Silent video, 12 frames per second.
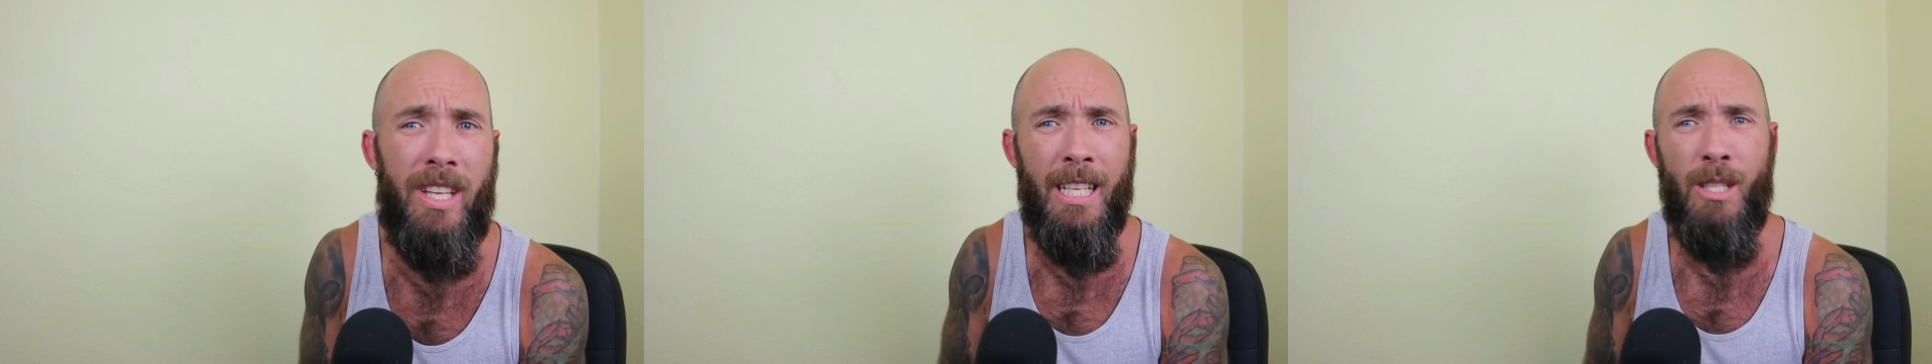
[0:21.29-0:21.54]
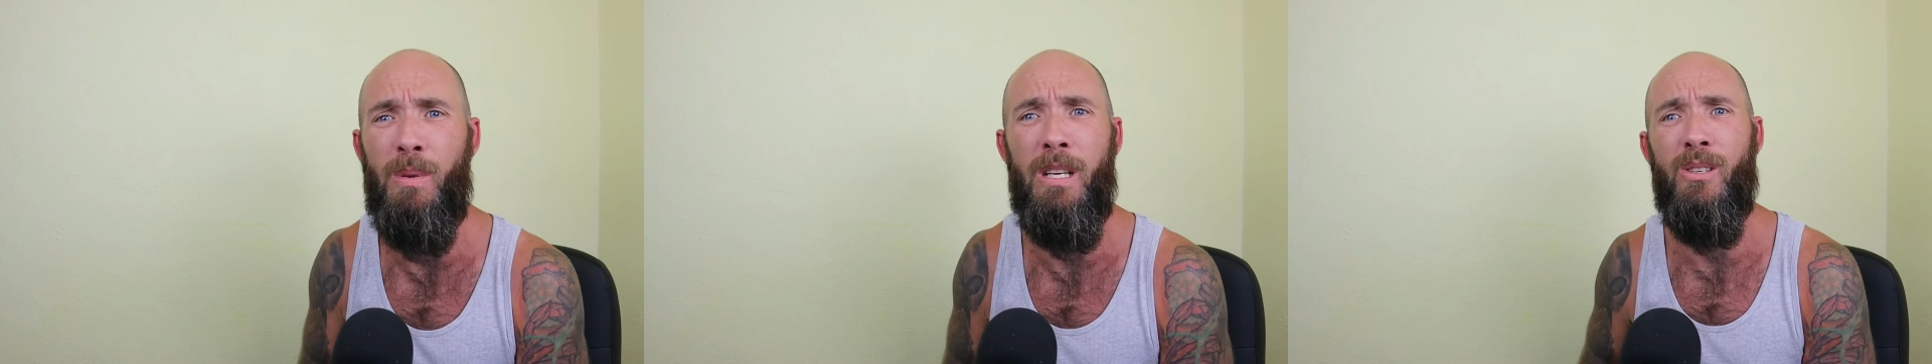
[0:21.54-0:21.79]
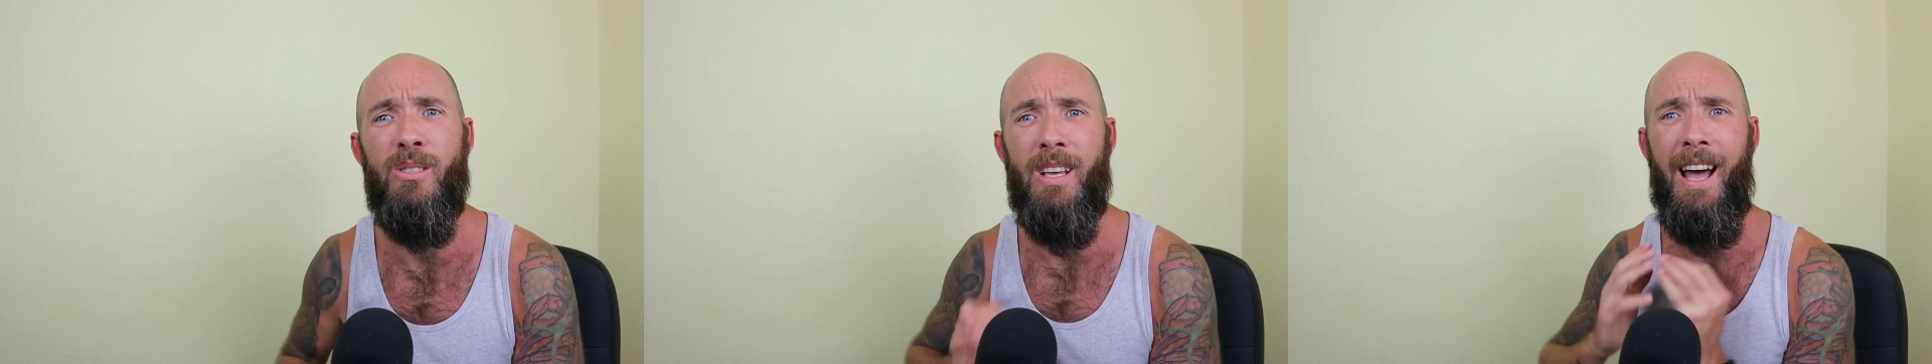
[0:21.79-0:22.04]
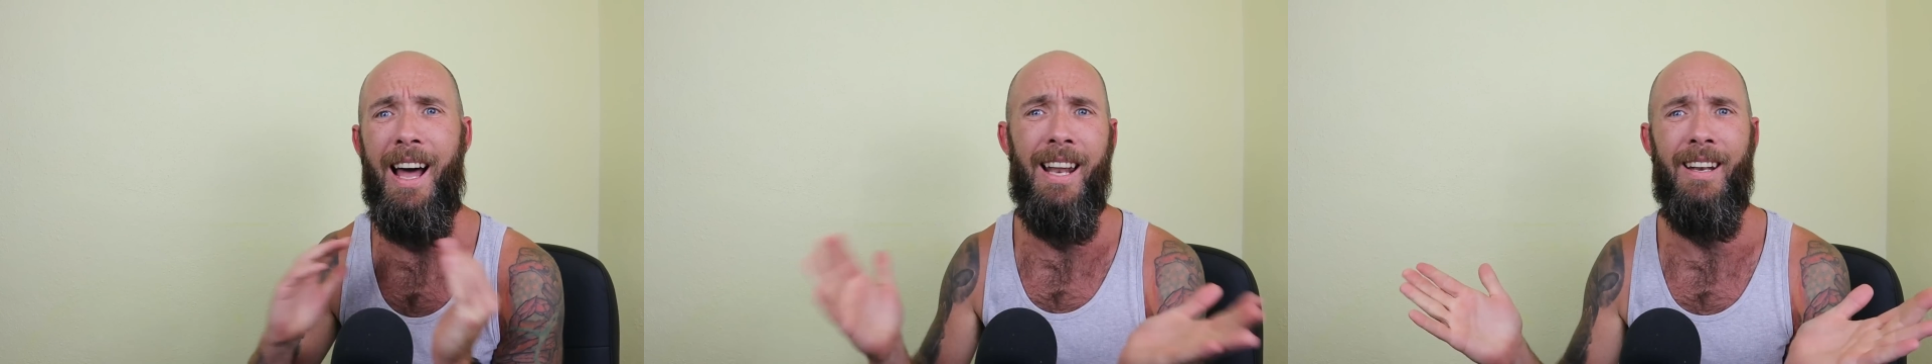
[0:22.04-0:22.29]
and that's because
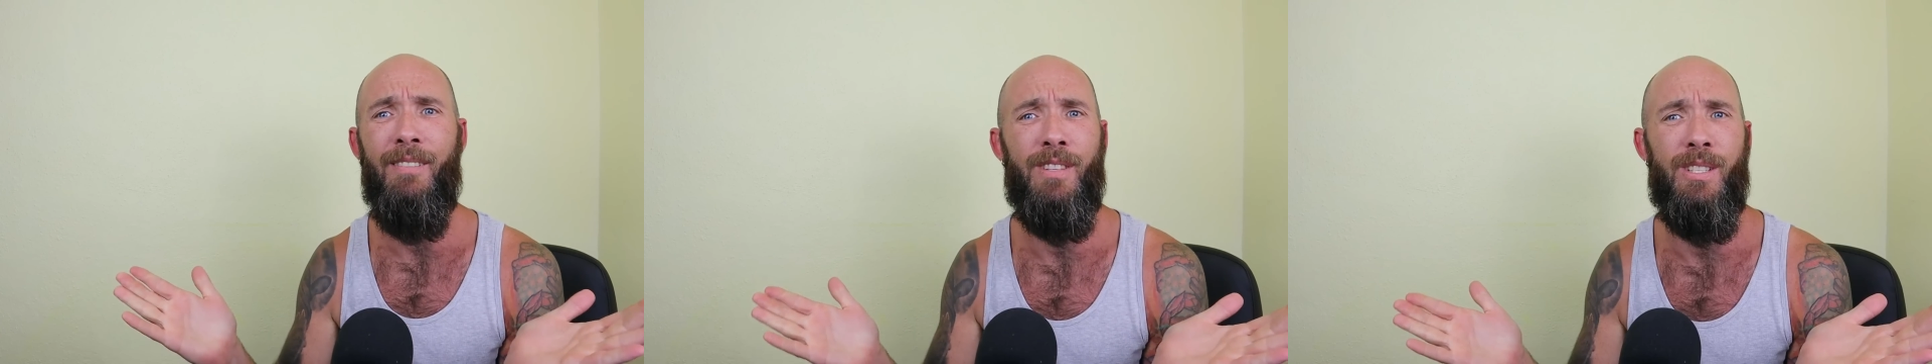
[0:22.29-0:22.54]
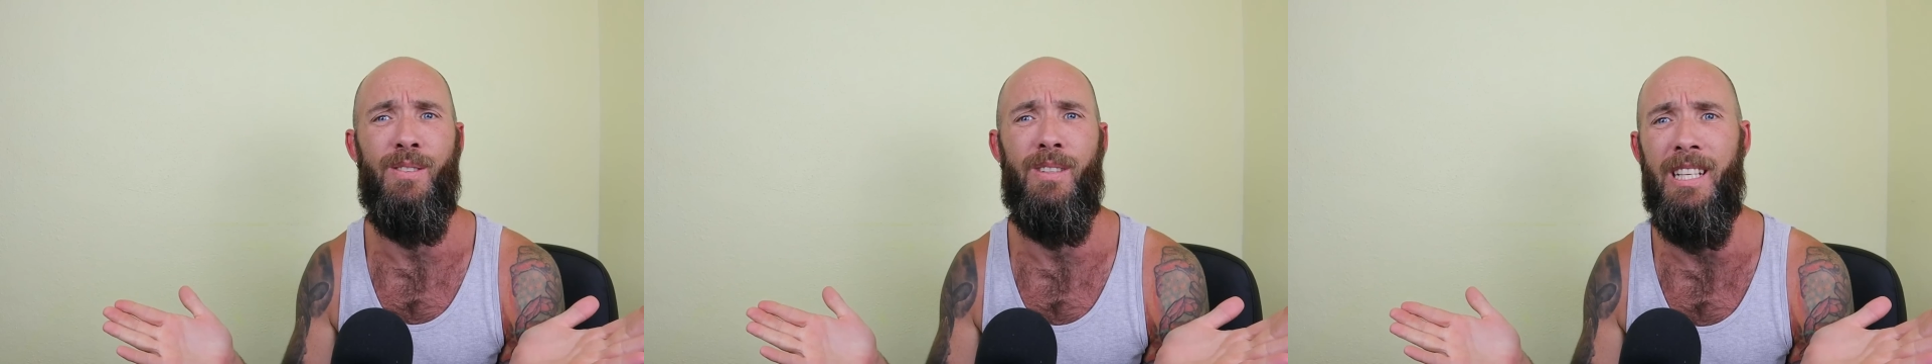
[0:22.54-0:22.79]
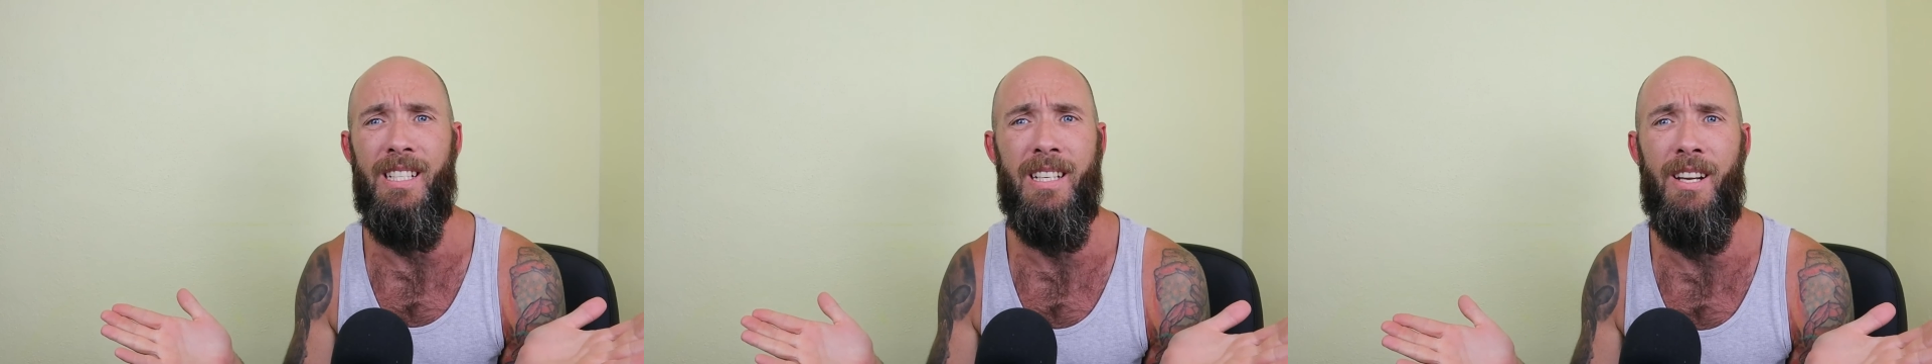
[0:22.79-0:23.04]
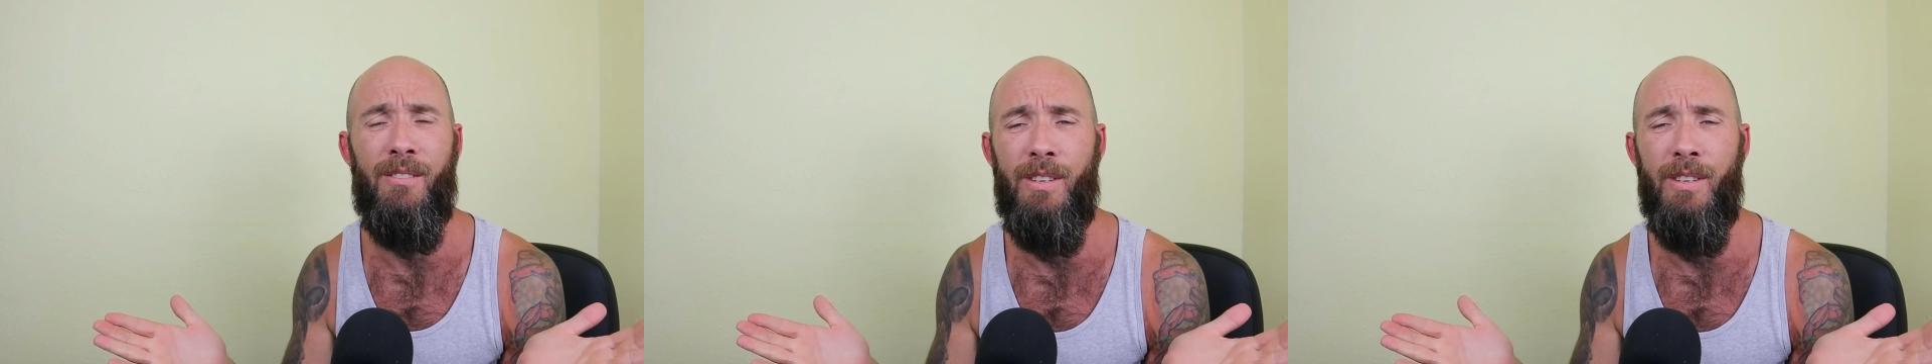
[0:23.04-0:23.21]
I love these kind of